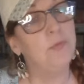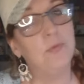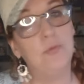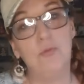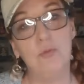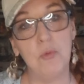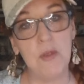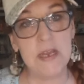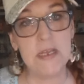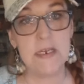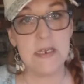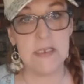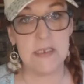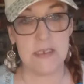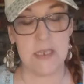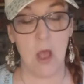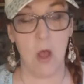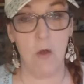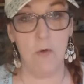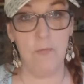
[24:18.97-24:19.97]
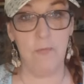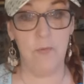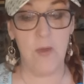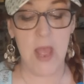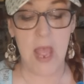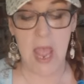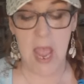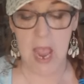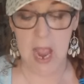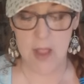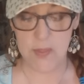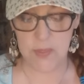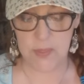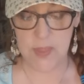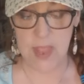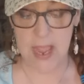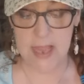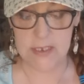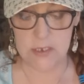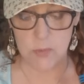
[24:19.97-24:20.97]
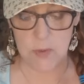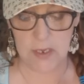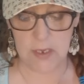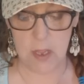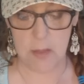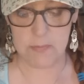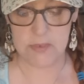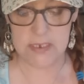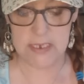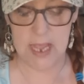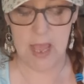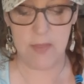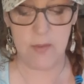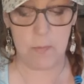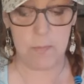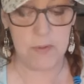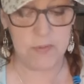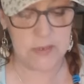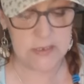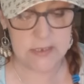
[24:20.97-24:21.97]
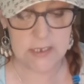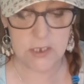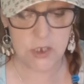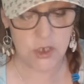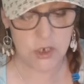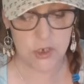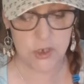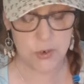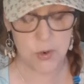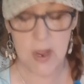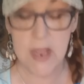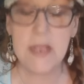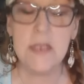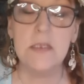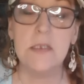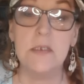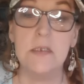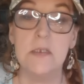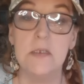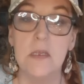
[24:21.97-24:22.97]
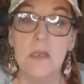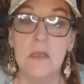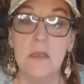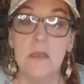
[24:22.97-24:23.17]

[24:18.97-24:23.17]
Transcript: three D self, and that's what comes together. But this is your choice.